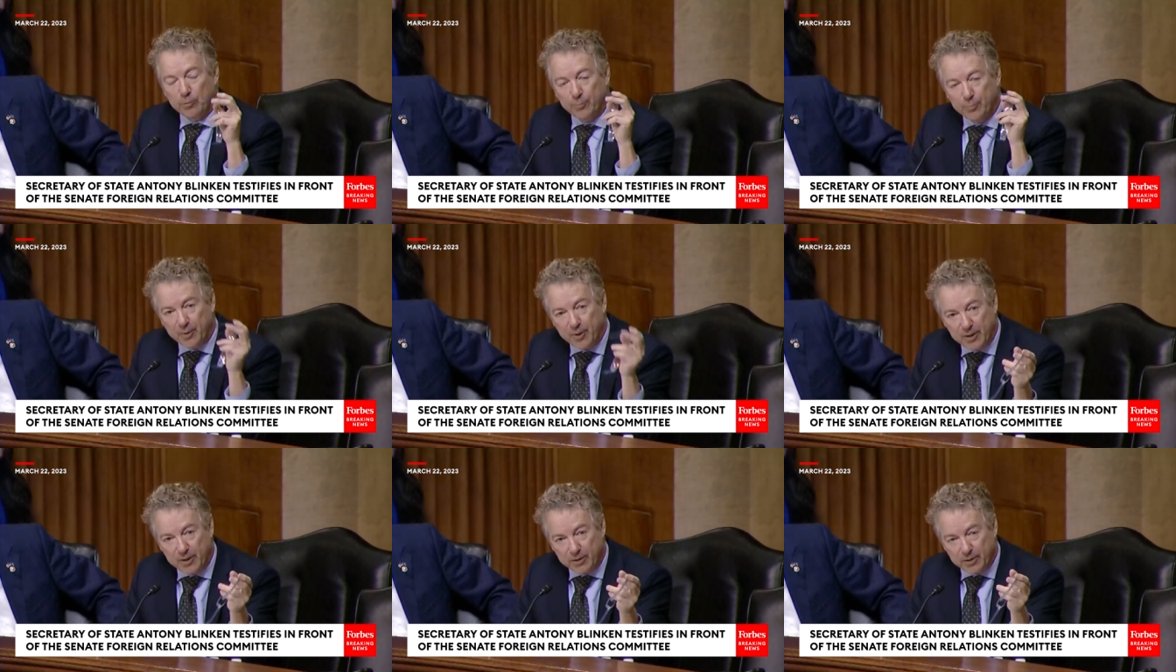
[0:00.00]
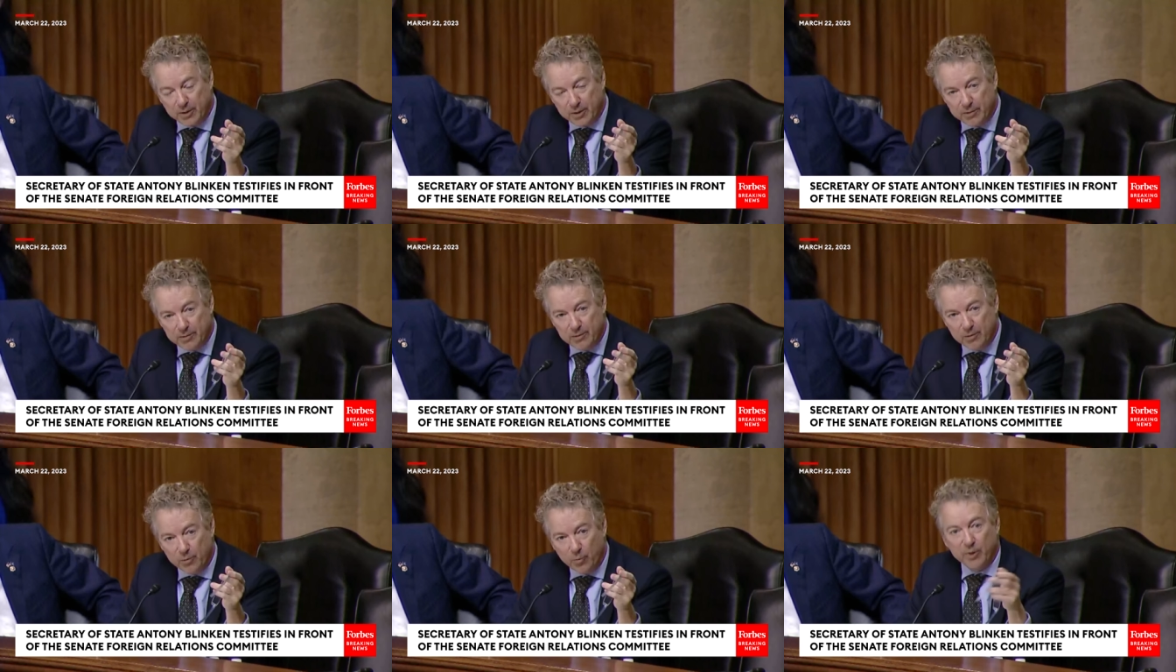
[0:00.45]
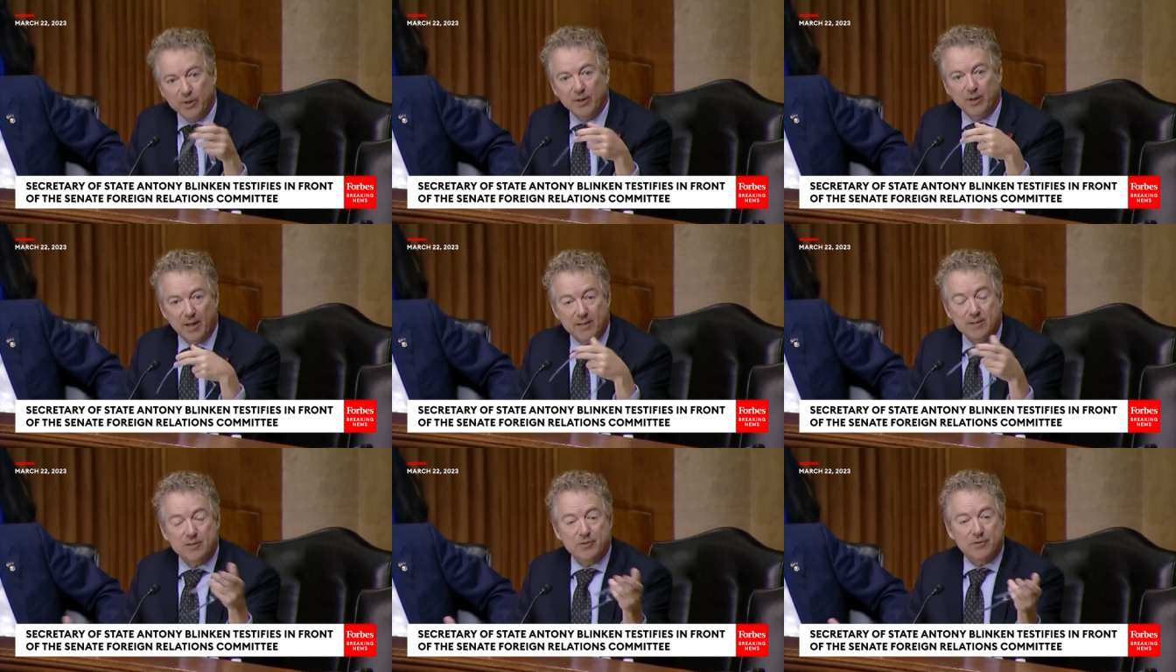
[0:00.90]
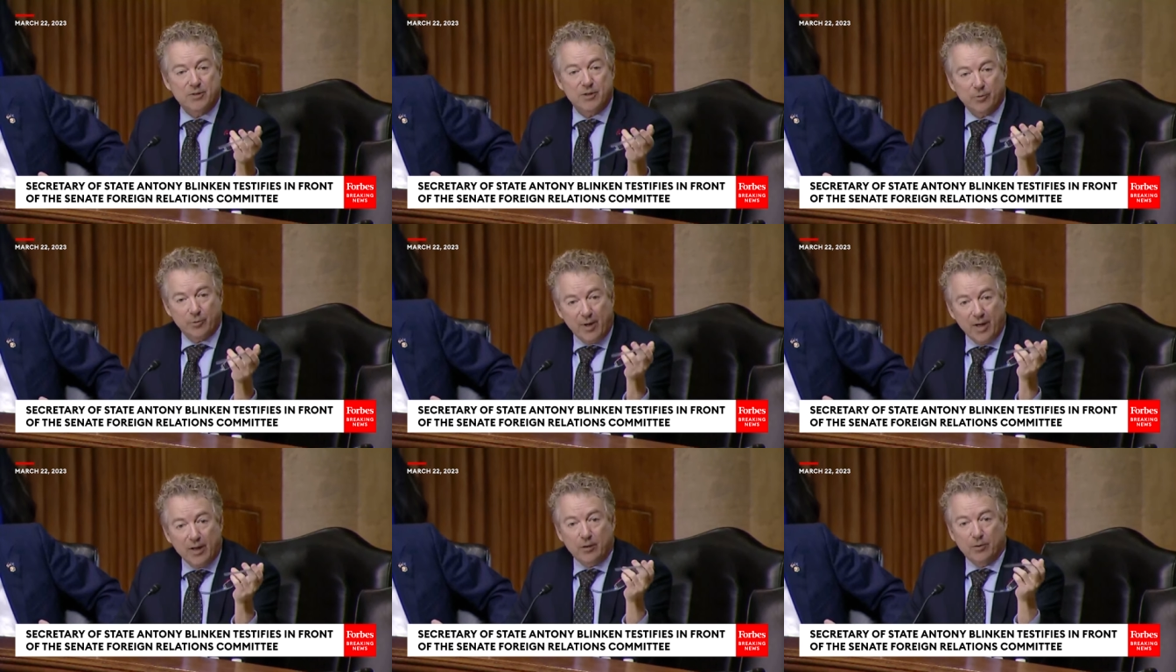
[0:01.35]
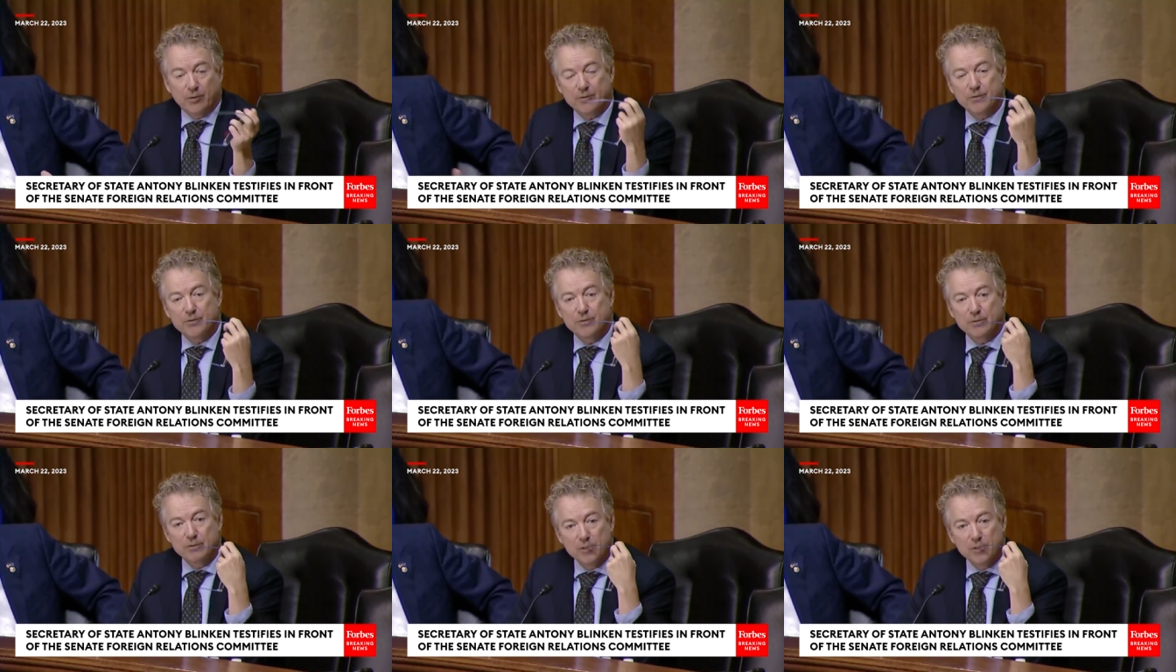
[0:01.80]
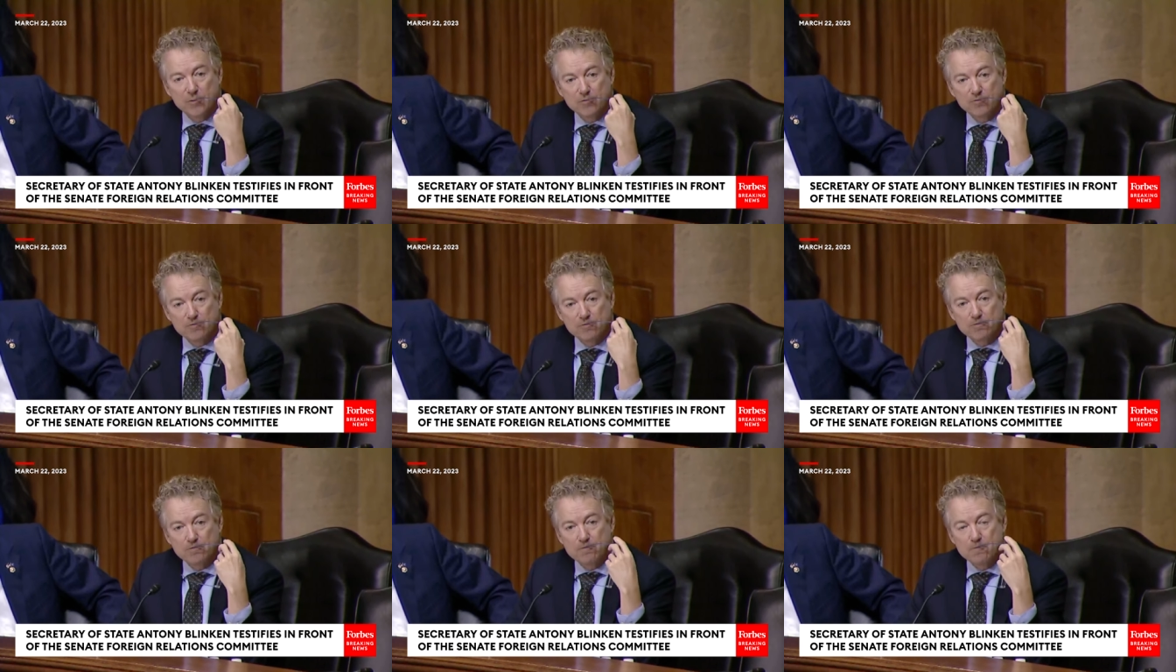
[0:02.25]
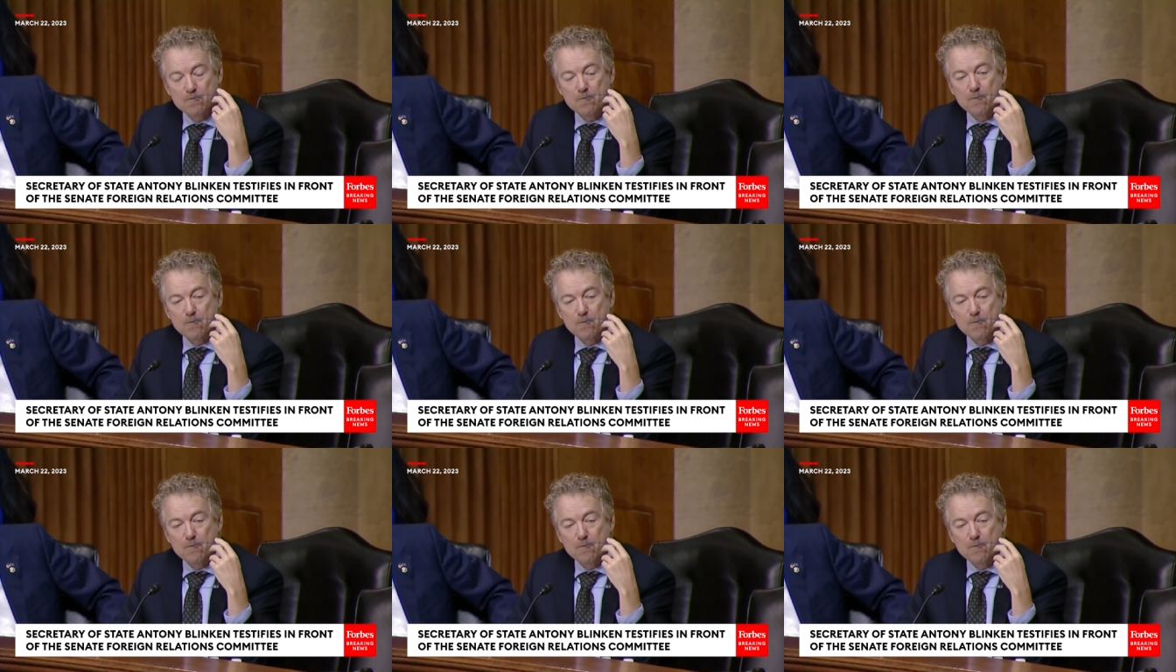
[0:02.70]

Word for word: your opinion. We'd like to see the records. So